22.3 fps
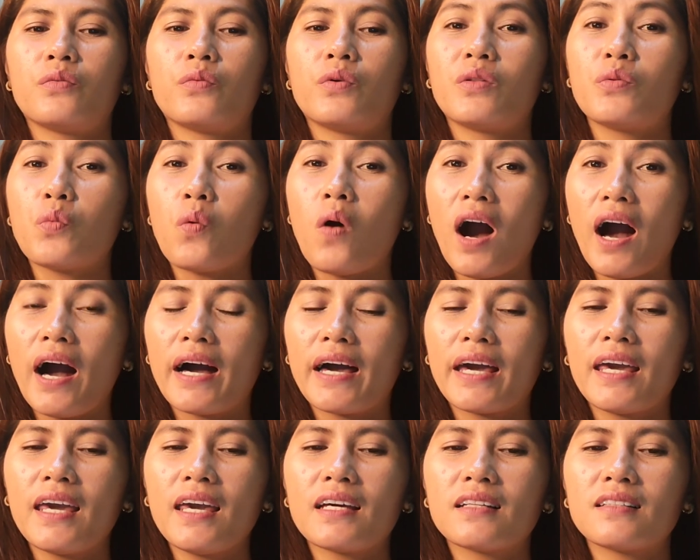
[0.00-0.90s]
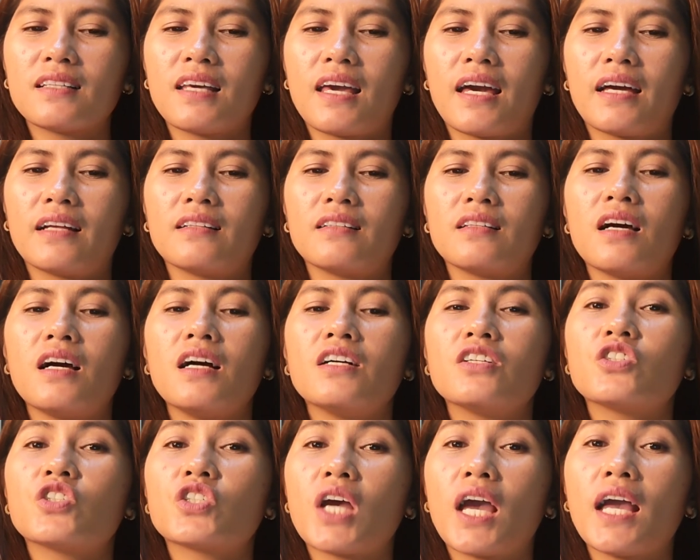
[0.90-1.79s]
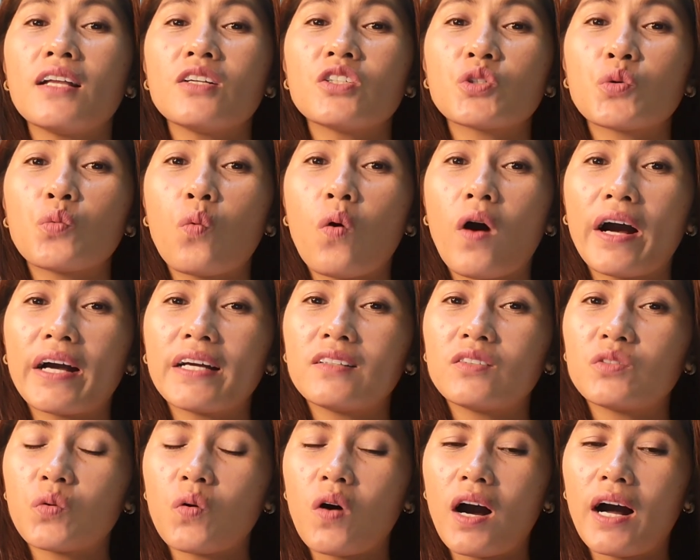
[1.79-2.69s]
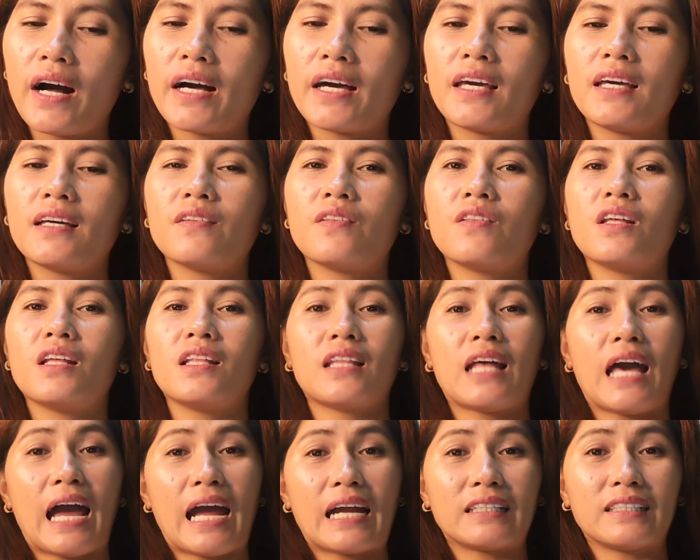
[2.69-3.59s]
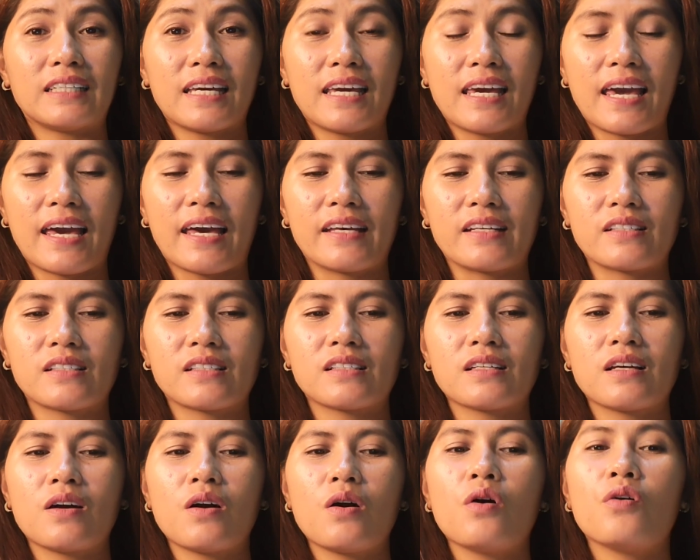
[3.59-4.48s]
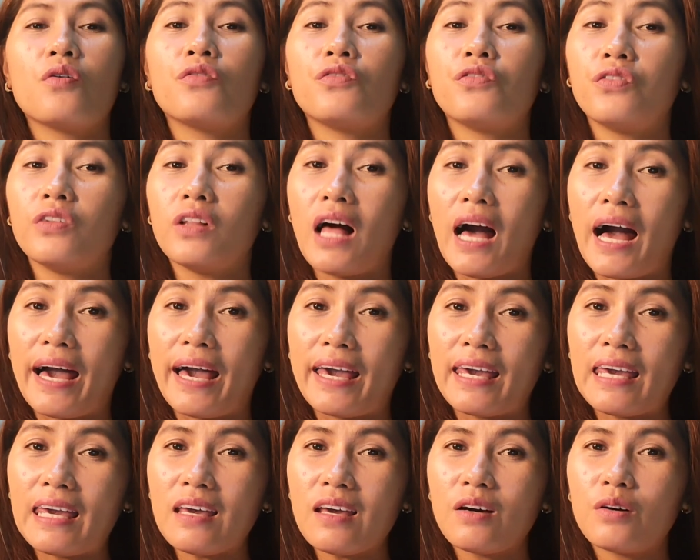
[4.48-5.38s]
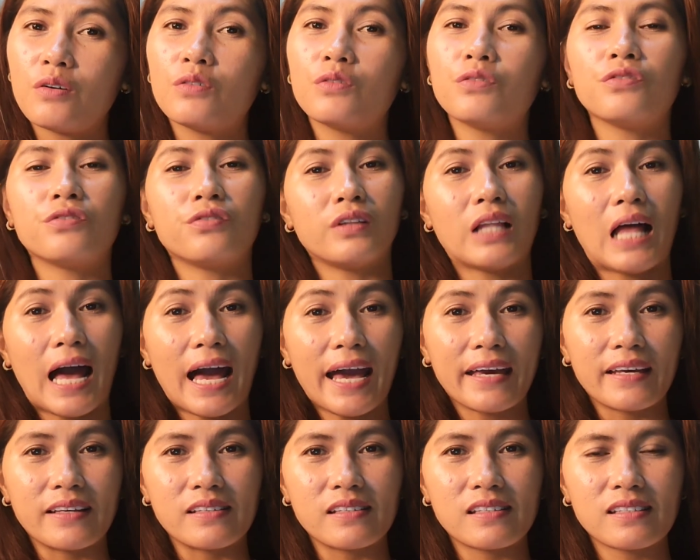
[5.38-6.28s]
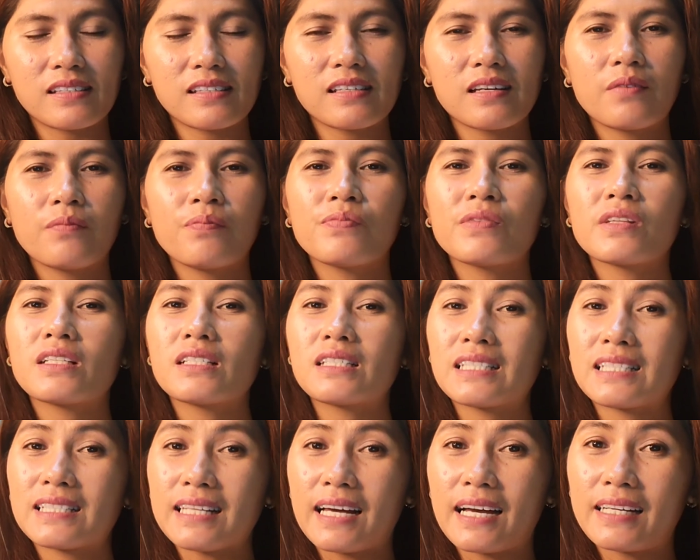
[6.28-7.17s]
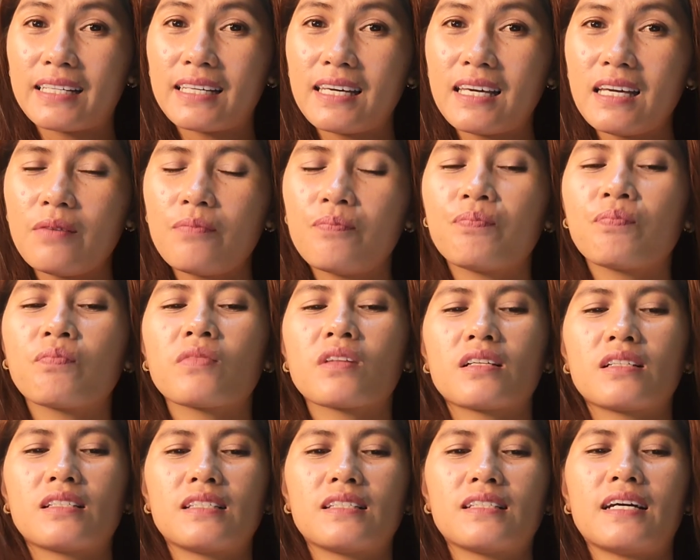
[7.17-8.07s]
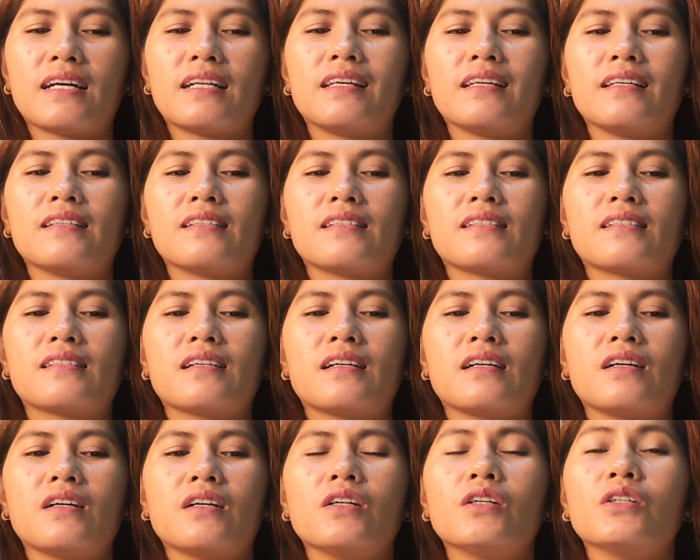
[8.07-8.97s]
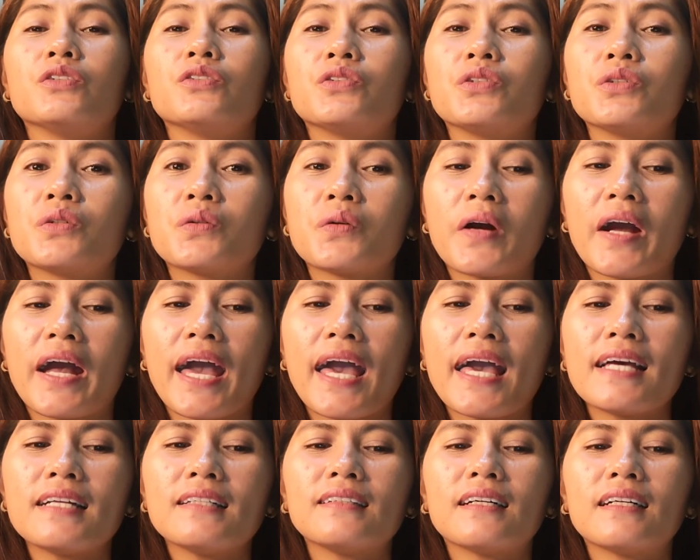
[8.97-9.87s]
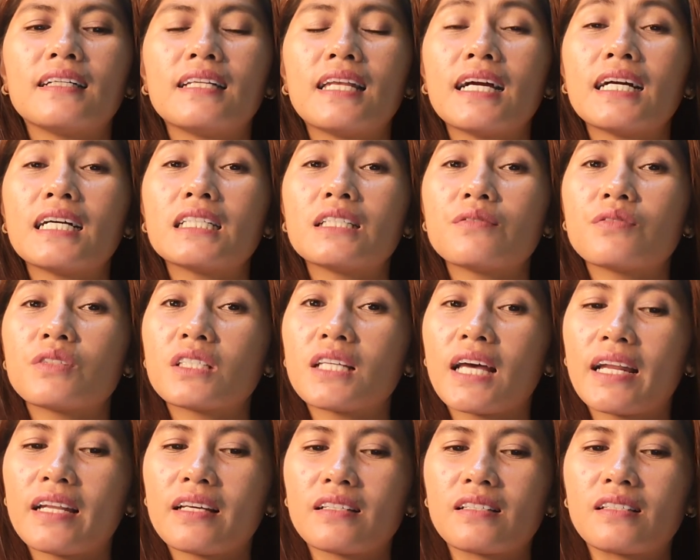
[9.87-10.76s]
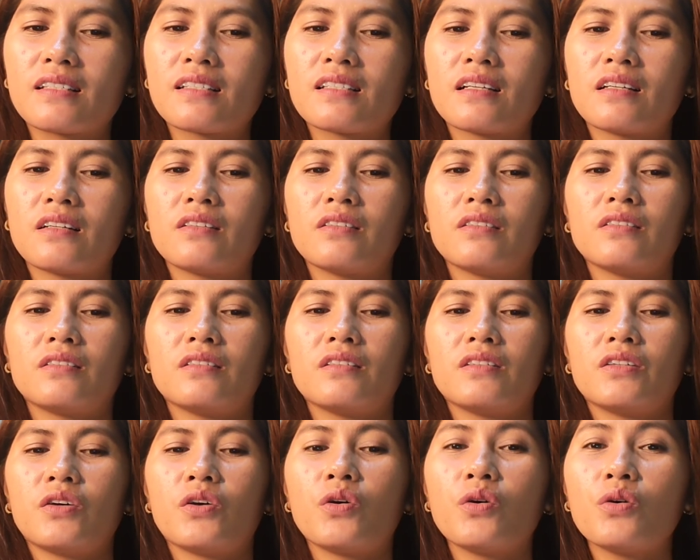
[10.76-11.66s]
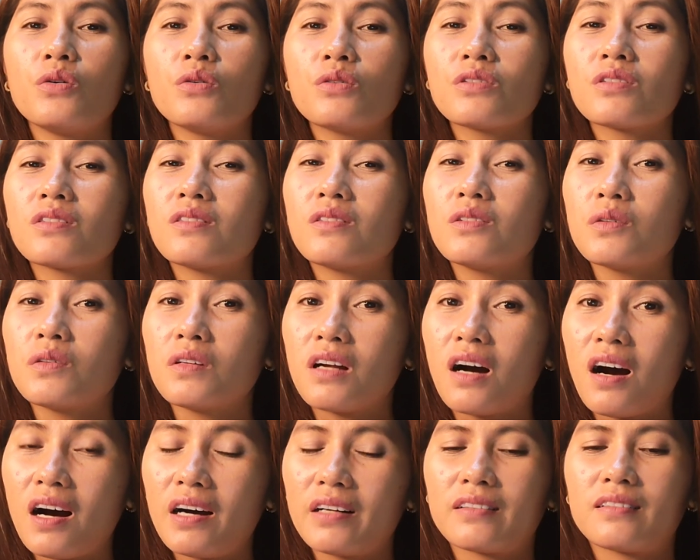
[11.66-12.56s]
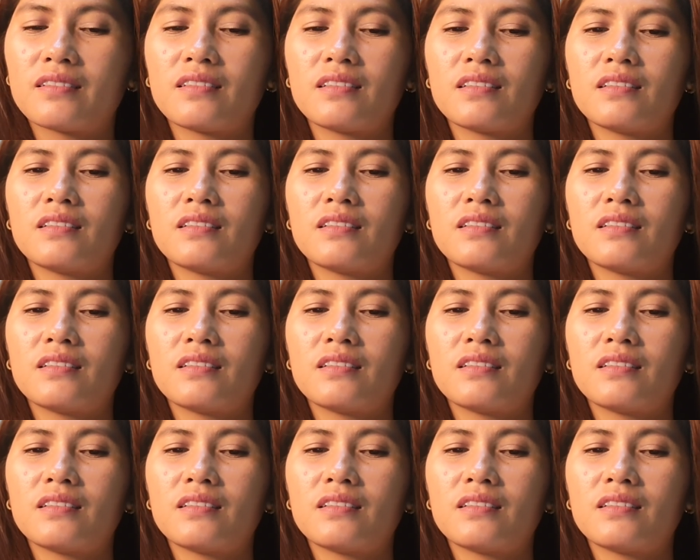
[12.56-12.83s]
with Y at the end, change Y to I, then add ES. Fly, flies. Study, studies. To create a negative sentence, use do not